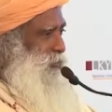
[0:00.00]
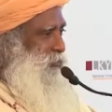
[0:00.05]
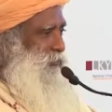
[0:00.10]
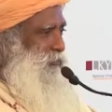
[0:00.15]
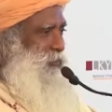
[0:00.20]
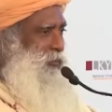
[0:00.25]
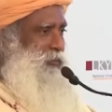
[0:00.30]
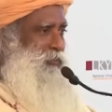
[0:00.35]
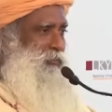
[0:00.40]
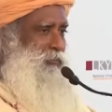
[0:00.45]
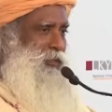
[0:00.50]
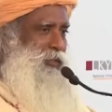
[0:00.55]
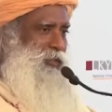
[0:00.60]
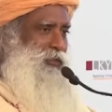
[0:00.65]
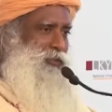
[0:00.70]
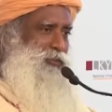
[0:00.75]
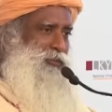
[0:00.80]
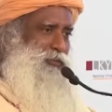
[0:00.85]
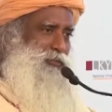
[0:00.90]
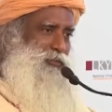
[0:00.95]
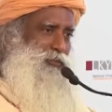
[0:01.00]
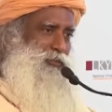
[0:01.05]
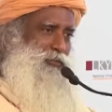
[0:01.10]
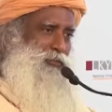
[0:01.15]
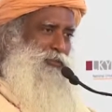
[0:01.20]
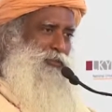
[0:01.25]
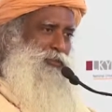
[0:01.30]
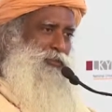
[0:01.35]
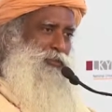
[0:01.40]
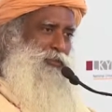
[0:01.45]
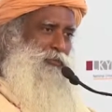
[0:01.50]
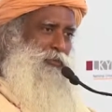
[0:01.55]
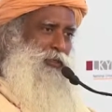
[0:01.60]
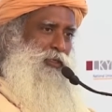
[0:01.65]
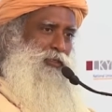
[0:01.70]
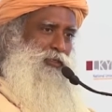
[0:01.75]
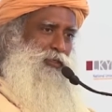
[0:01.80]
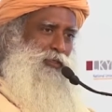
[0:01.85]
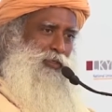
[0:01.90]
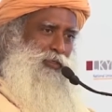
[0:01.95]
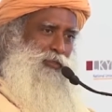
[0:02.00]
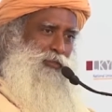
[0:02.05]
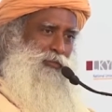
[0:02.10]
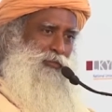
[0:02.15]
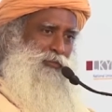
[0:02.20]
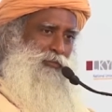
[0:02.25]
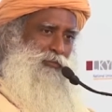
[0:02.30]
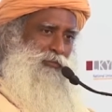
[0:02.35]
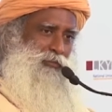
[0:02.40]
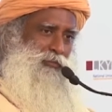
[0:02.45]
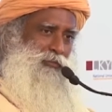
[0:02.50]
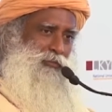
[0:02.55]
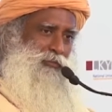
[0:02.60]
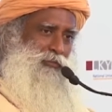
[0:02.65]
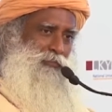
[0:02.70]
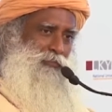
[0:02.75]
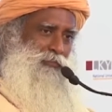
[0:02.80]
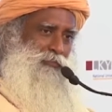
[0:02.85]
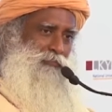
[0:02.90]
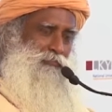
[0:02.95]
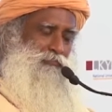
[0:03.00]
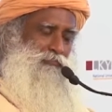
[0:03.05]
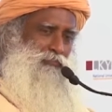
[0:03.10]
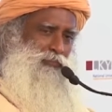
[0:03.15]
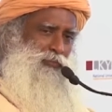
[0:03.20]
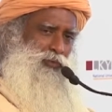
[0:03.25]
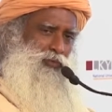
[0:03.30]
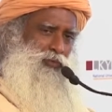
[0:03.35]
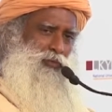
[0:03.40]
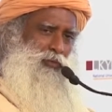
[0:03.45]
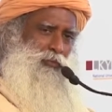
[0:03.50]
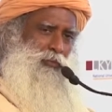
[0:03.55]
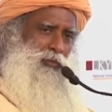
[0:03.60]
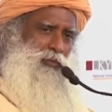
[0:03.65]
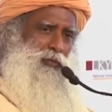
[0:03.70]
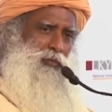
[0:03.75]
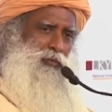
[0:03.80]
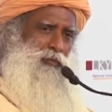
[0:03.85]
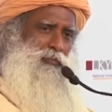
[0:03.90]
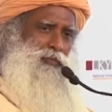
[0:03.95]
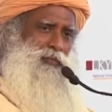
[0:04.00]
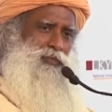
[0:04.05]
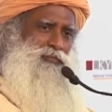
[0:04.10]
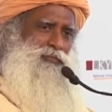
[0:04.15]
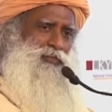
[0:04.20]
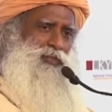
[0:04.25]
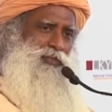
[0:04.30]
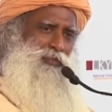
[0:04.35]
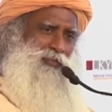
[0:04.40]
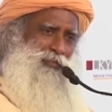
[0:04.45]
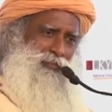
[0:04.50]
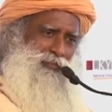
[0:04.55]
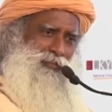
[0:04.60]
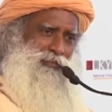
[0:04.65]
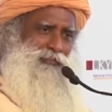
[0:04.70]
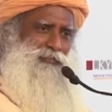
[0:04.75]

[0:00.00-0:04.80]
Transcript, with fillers: When you're managing situations by chance, you will be always freaked.